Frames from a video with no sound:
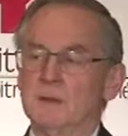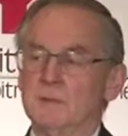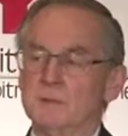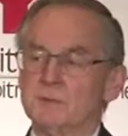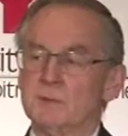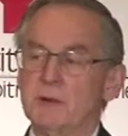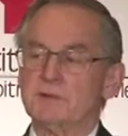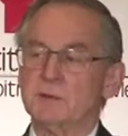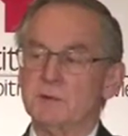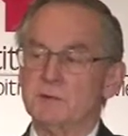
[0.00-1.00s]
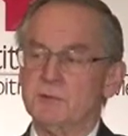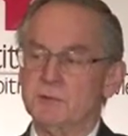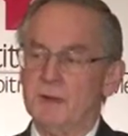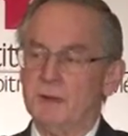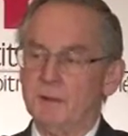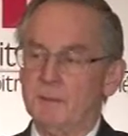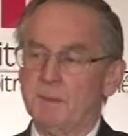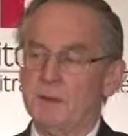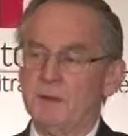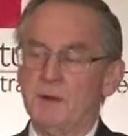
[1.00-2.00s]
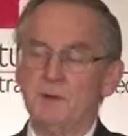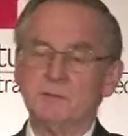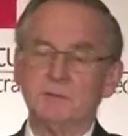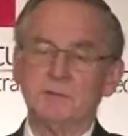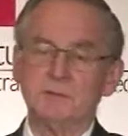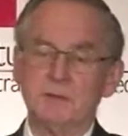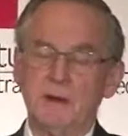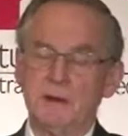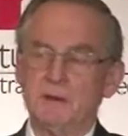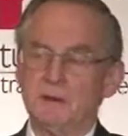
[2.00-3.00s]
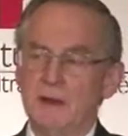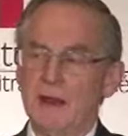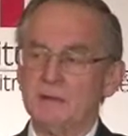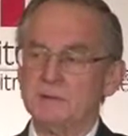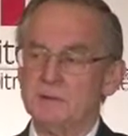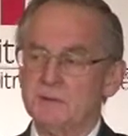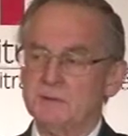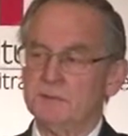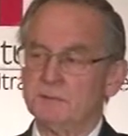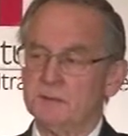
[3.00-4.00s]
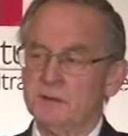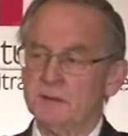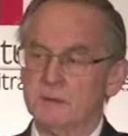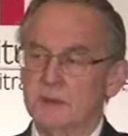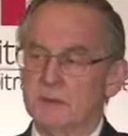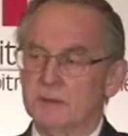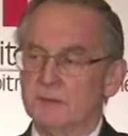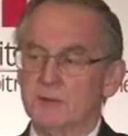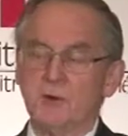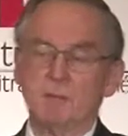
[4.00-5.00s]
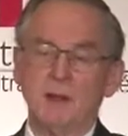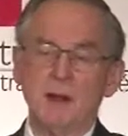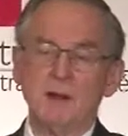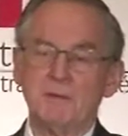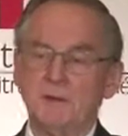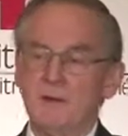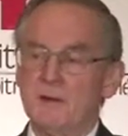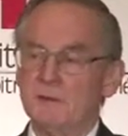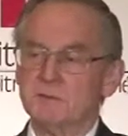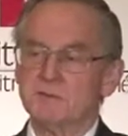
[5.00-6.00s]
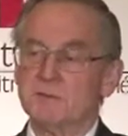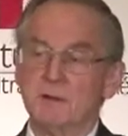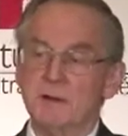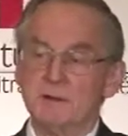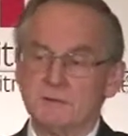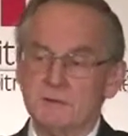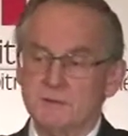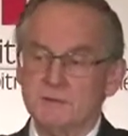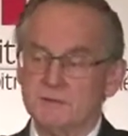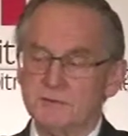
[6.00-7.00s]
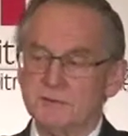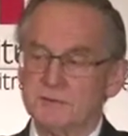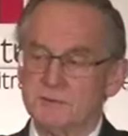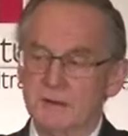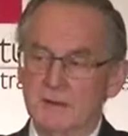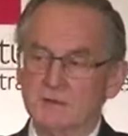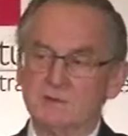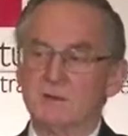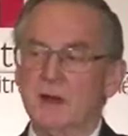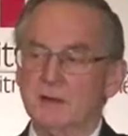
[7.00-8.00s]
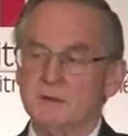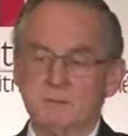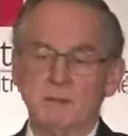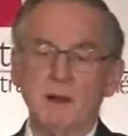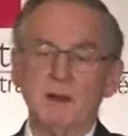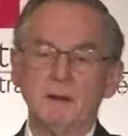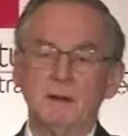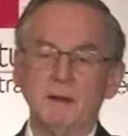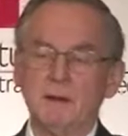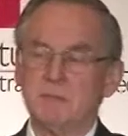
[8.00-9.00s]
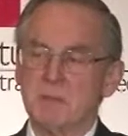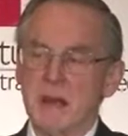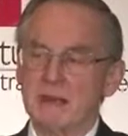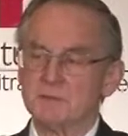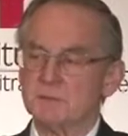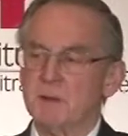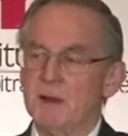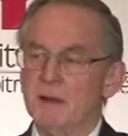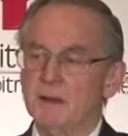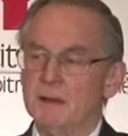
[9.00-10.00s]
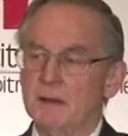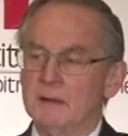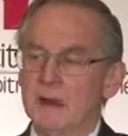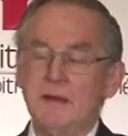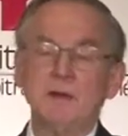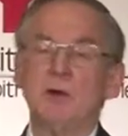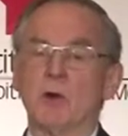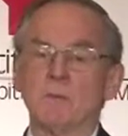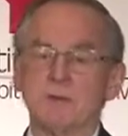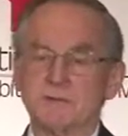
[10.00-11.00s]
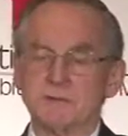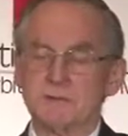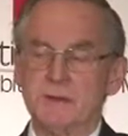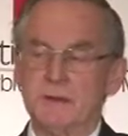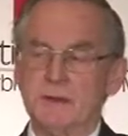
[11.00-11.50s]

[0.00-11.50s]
There was a resolution at a conference in London last year that said third-party funding was the greatest thing since sliced bread, and it passed by an enormous